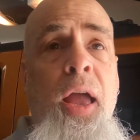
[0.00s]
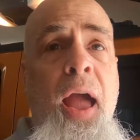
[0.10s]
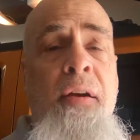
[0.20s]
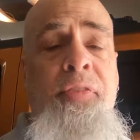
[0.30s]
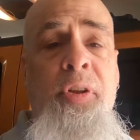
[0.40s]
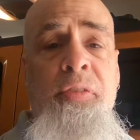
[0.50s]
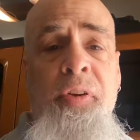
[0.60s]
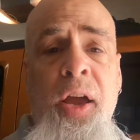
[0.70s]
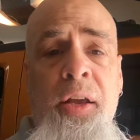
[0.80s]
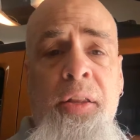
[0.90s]
after the
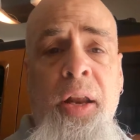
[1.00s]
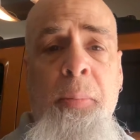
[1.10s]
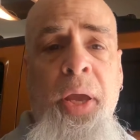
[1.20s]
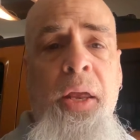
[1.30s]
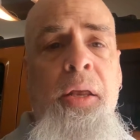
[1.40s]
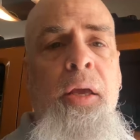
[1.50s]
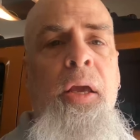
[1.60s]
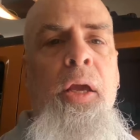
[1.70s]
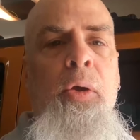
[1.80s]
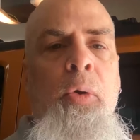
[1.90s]
fact that I made
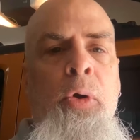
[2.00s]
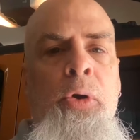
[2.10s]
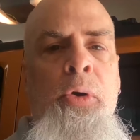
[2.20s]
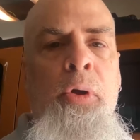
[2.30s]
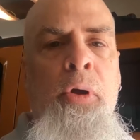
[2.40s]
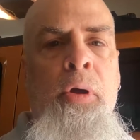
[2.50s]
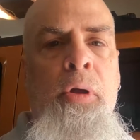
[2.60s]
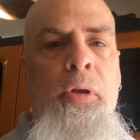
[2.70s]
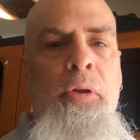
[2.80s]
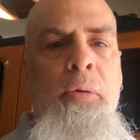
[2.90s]
in
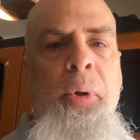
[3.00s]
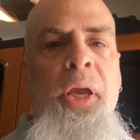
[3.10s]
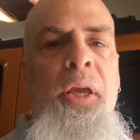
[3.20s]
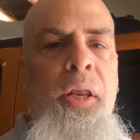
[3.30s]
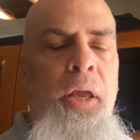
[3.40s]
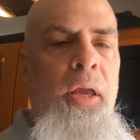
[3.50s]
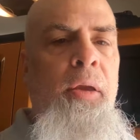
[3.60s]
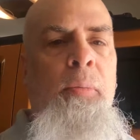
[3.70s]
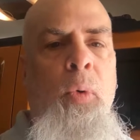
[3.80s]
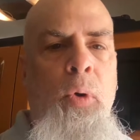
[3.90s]
order to make it
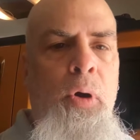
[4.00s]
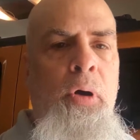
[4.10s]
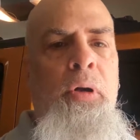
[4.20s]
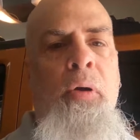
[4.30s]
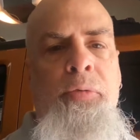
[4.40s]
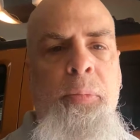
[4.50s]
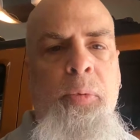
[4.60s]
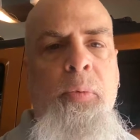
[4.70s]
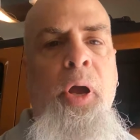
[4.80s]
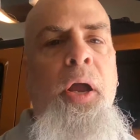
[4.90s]
a more
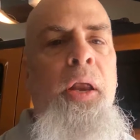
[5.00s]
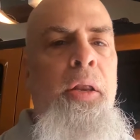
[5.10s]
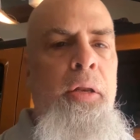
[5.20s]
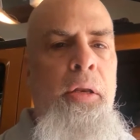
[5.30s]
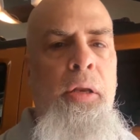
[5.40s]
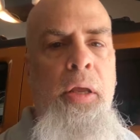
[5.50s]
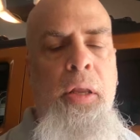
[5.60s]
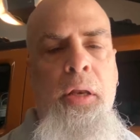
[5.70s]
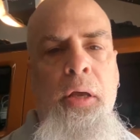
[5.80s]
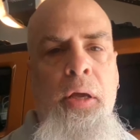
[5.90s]
comfortable ride
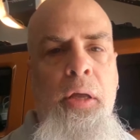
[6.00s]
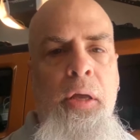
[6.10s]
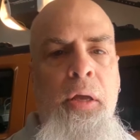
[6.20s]
and a